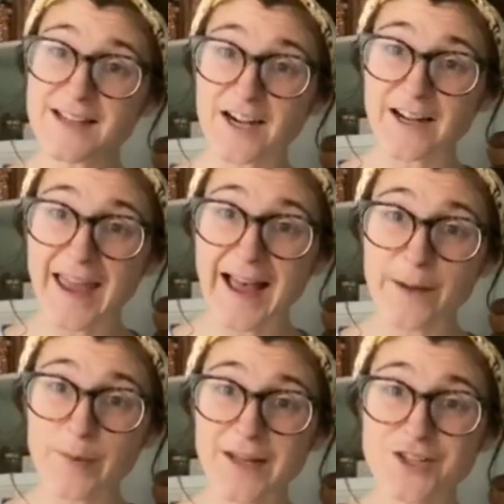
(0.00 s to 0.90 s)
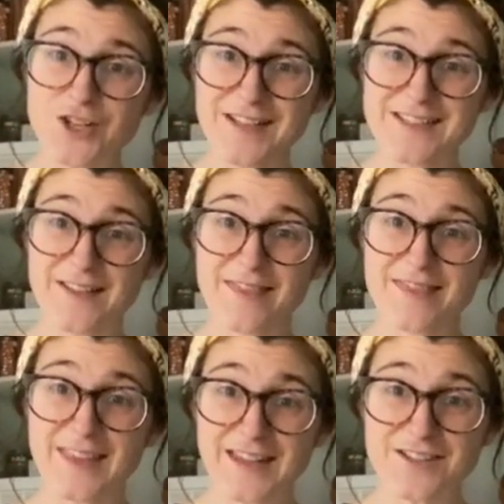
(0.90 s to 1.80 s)
cabbage into
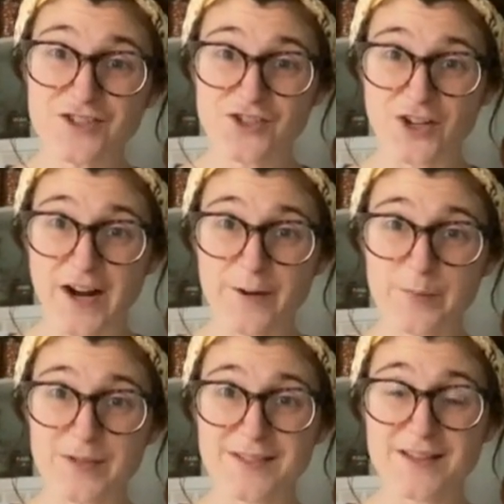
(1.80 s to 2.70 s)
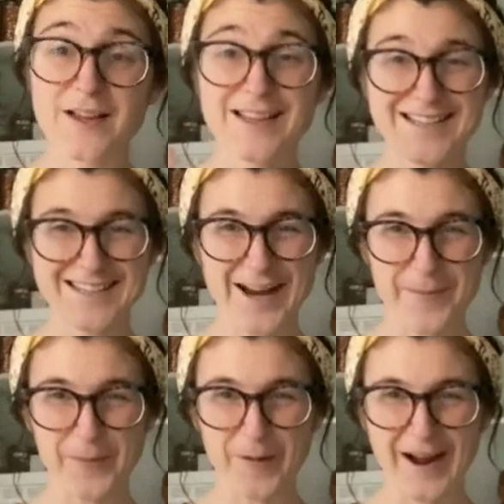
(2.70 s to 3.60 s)
thin strips,
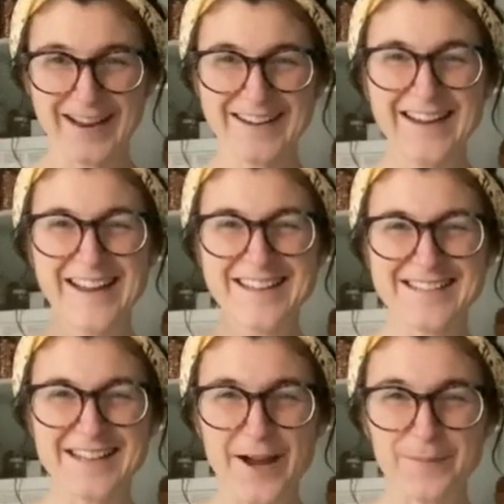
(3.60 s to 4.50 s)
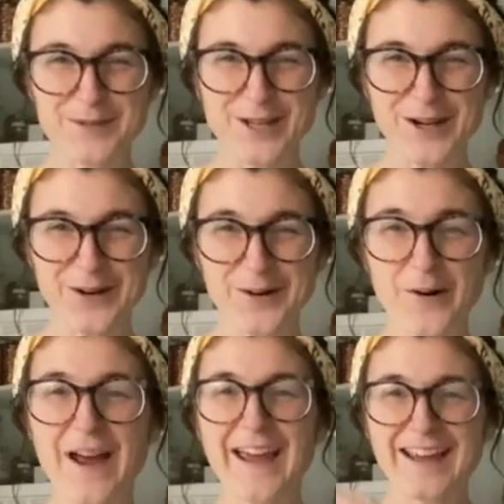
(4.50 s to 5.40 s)
step one. Step two
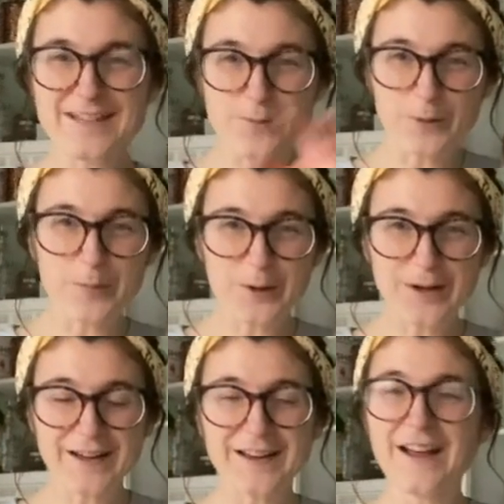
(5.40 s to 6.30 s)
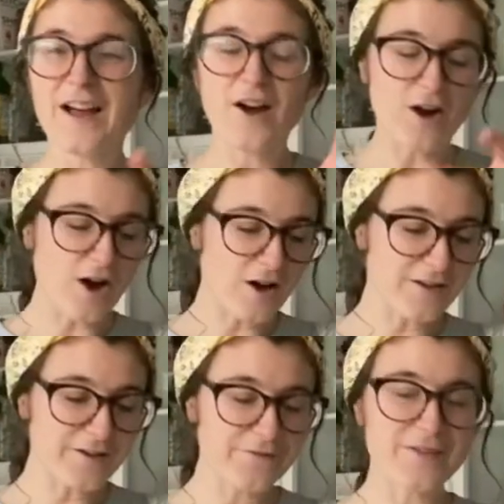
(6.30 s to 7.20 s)
is we'll put all
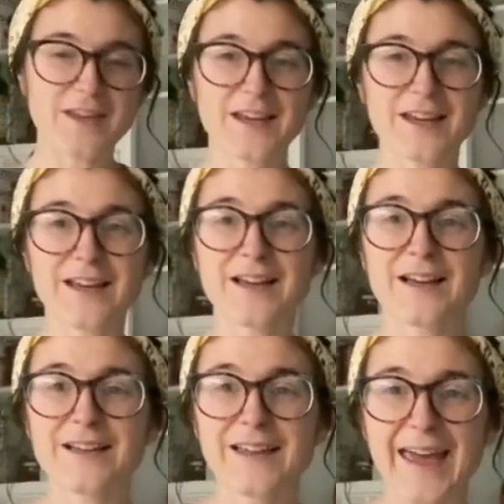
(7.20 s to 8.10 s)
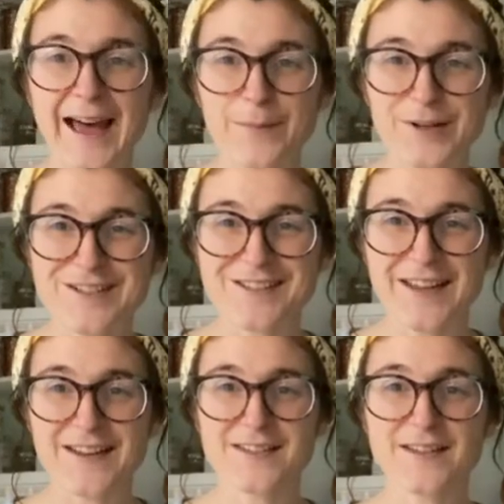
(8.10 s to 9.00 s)
of the cabbage
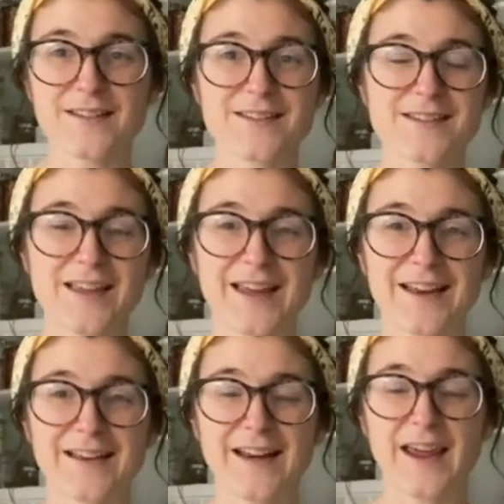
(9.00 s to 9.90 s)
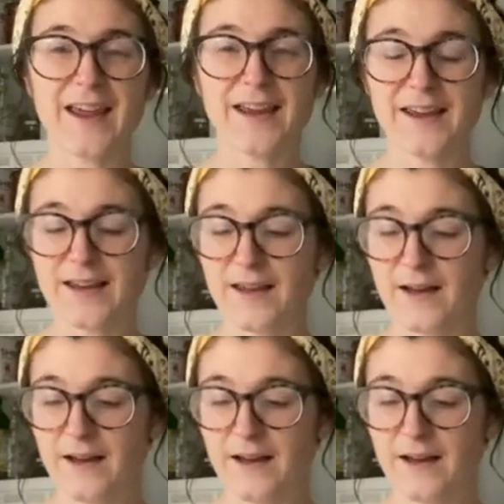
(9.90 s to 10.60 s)
slices in a